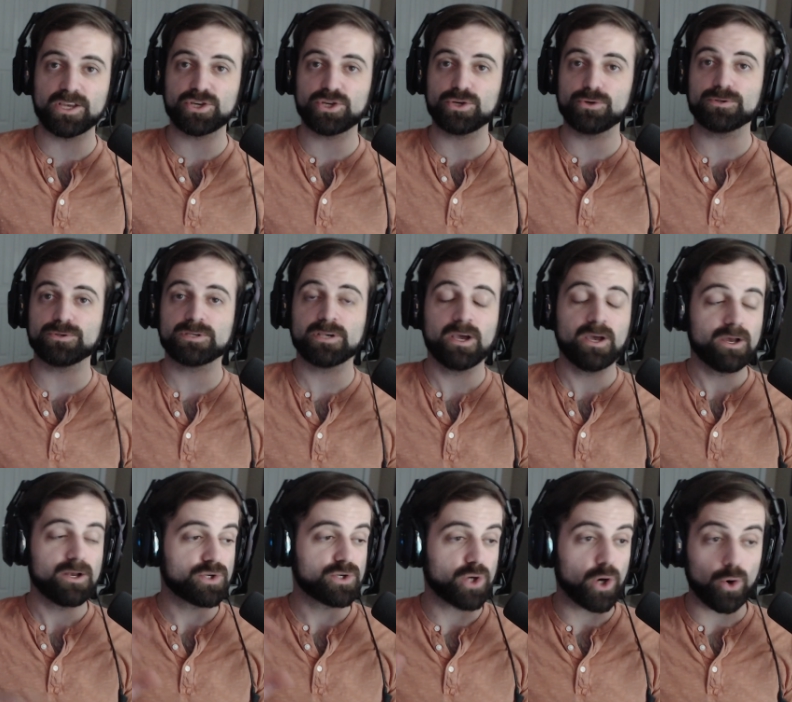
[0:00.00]
issues.
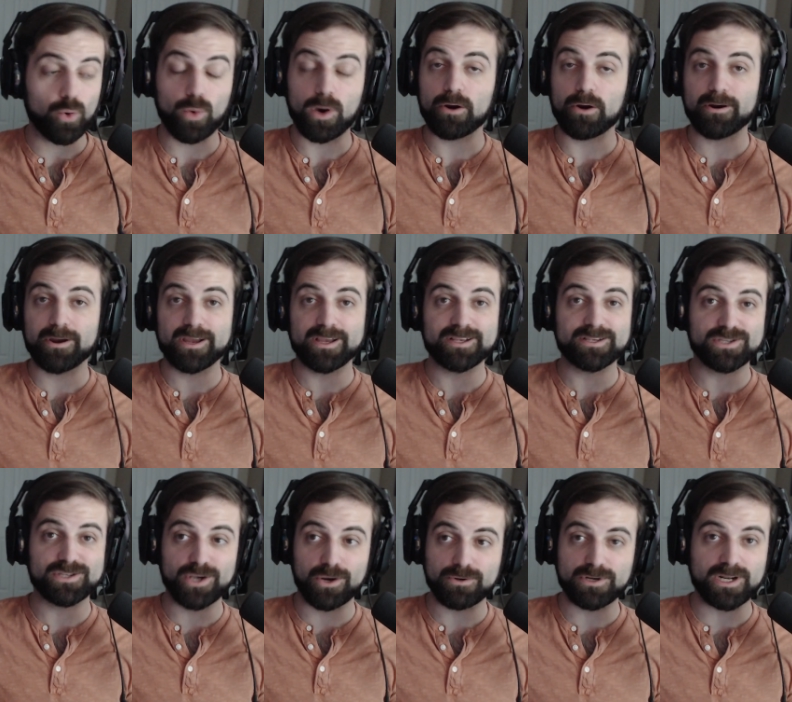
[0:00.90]
Don't worry,
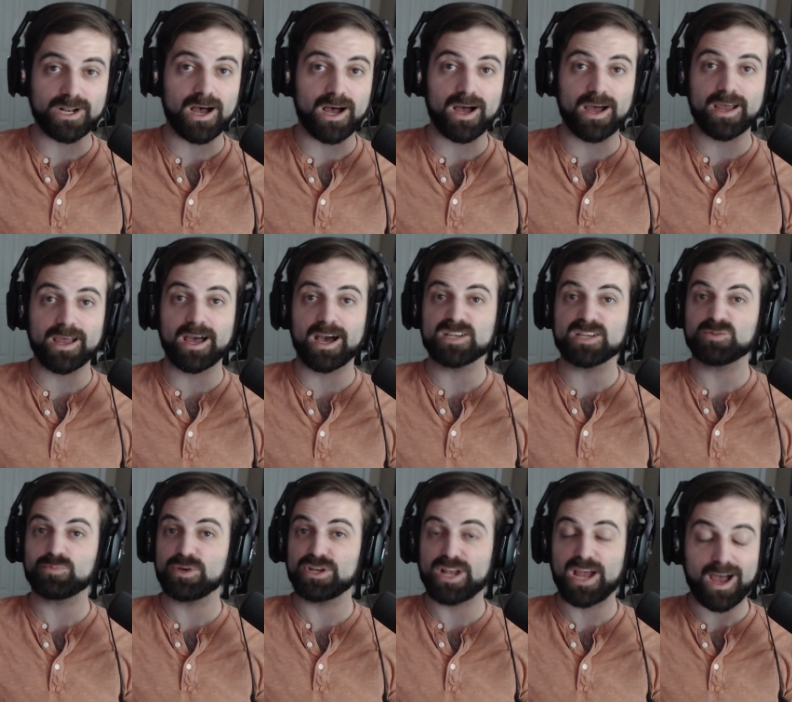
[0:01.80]
so did I. I
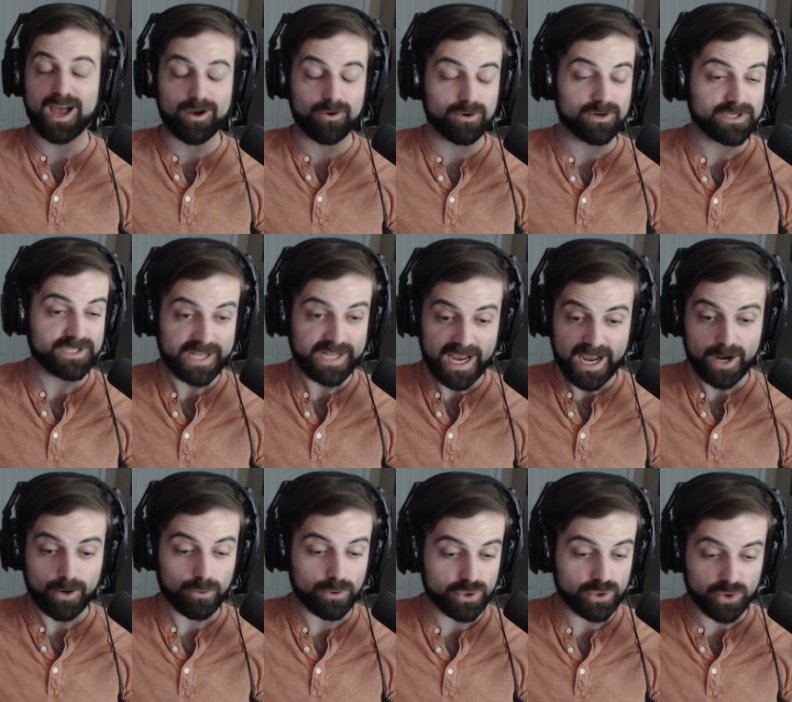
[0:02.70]
spent hours and
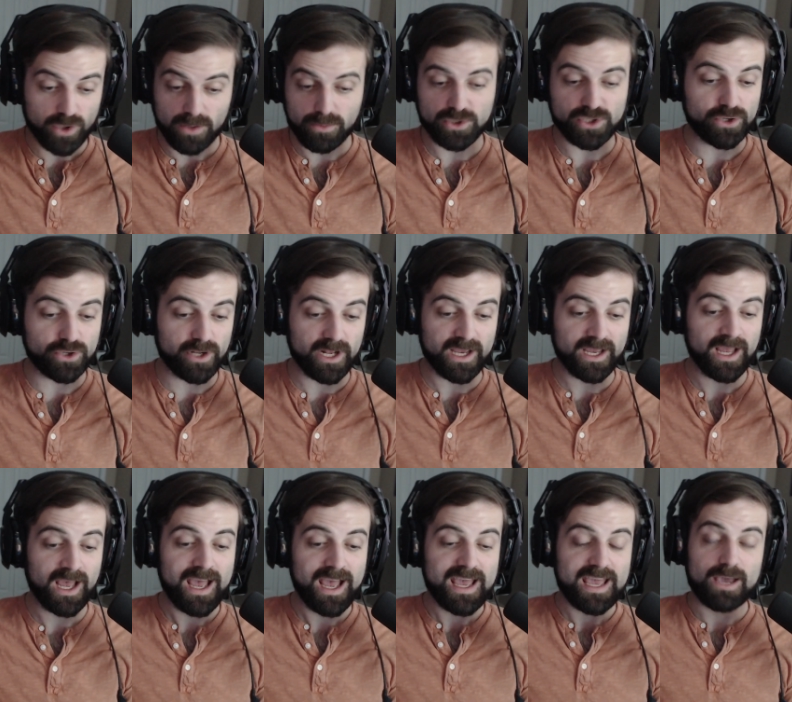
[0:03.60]
hours troubleshooting.
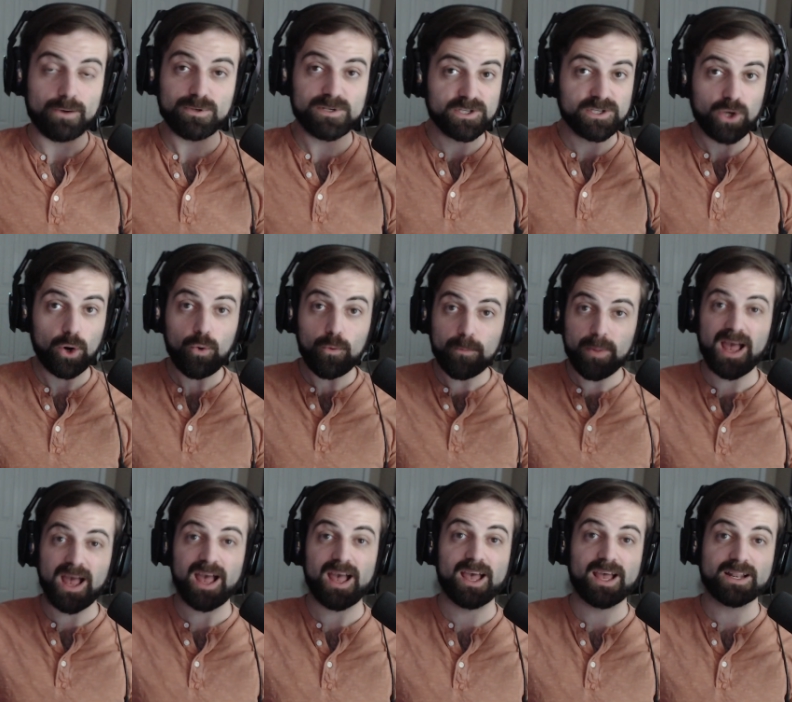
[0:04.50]
It was so
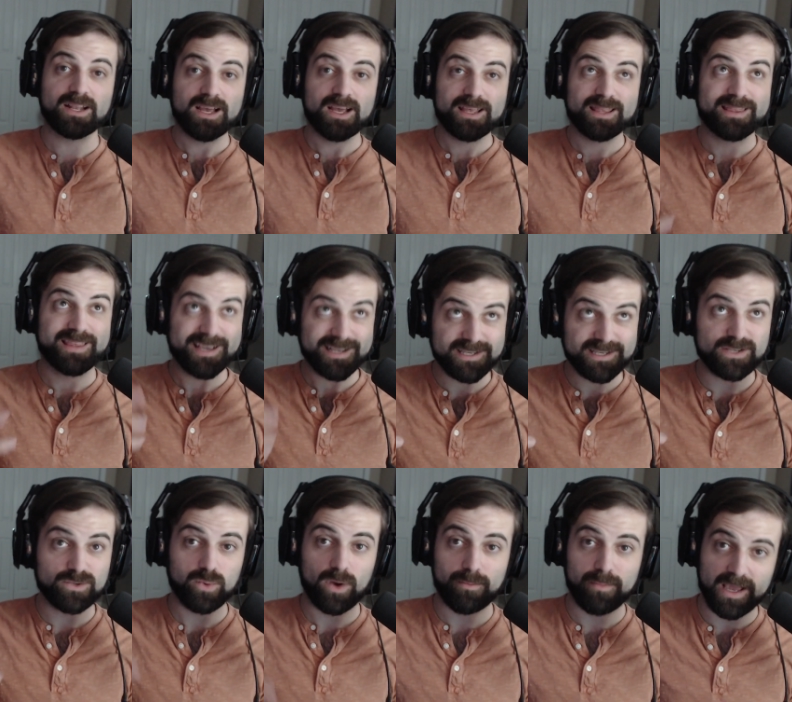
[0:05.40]
bad, this
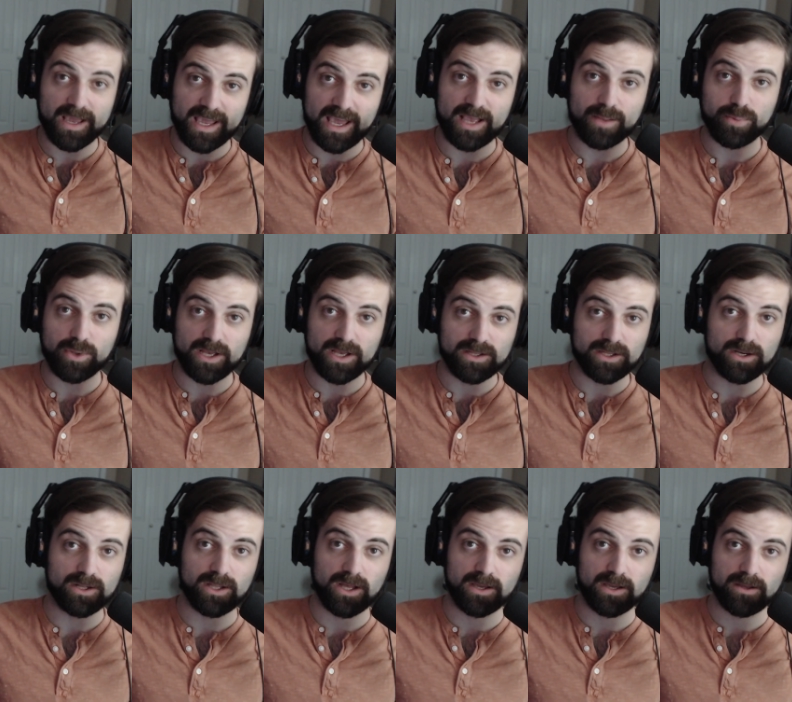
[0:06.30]
is what my gameplay
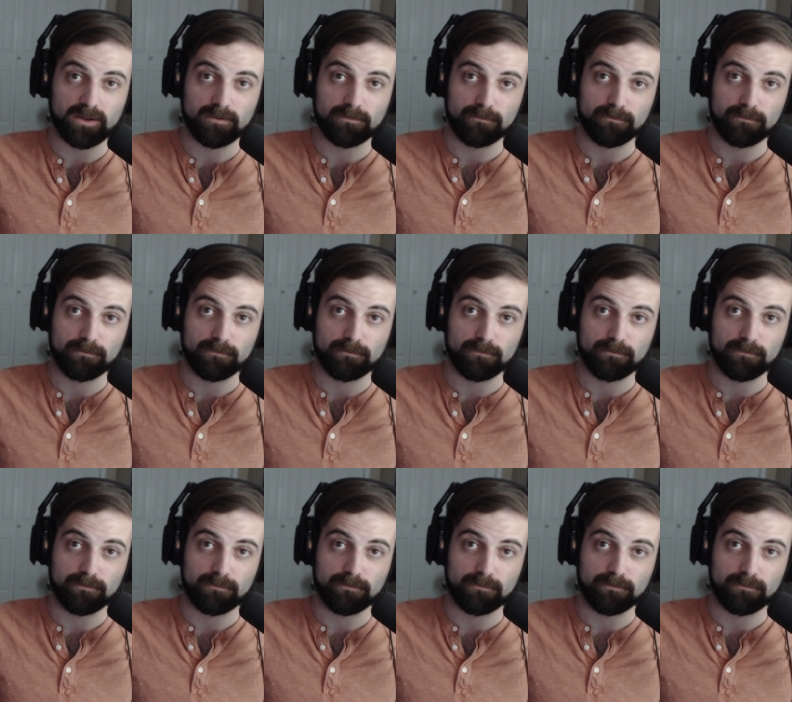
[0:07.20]
looked like.